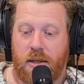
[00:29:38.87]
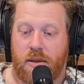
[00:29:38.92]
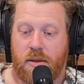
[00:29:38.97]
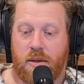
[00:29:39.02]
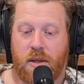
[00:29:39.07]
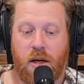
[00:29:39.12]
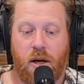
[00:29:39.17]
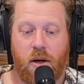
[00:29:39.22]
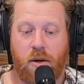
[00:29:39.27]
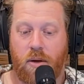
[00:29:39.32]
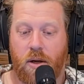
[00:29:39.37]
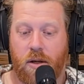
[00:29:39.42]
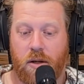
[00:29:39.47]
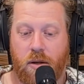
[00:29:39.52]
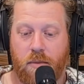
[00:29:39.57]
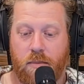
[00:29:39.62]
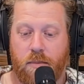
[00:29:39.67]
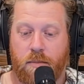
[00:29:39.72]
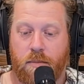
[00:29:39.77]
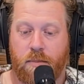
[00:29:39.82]
No, I
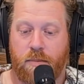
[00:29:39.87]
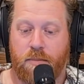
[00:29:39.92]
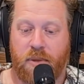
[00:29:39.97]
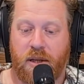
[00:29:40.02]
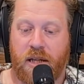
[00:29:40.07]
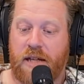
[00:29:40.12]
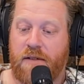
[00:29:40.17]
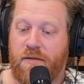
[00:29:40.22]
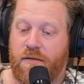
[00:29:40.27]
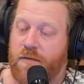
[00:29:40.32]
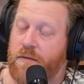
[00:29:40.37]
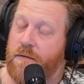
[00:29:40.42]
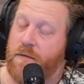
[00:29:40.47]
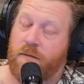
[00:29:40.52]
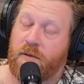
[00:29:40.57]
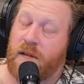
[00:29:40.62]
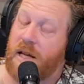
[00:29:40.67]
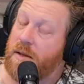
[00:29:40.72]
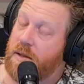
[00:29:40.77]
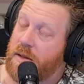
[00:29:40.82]
don't believe
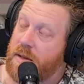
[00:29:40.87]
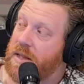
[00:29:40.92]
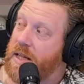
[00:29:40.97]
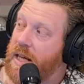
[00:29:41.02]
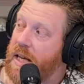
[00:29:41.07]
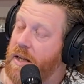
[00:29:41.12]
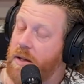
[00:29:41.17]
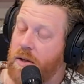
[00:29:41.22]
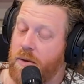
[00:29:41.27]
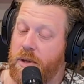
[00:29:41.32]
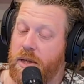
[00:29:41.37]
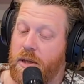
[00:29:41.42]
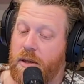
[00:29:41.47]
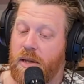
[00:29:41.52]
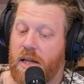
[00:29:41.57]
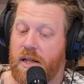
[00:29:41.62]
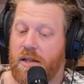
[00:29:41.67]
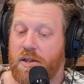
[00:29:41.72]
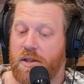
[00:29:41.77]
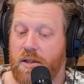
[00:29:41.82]
that is King Louis.
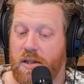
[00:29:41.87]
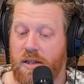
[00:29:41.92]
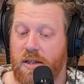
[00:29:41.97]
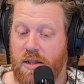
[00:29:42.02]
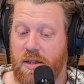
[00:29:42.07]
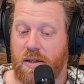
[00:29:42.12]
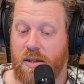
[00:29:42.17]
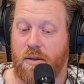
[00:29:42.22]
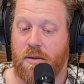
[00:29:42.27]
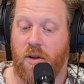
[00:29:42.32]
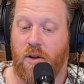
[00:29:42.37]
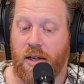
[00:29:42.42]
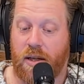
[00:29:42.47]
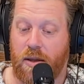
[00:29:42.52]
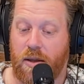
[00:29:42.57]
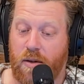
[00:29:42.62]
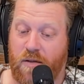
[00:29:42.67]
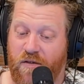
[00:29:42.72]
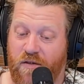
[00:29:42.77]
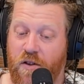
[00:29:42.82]
This is like
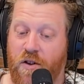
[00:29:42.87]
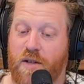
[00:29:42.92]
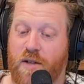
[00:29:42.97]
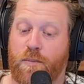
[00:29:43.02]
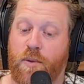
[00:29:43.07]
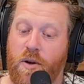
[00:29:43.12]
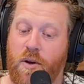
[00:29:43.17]
the first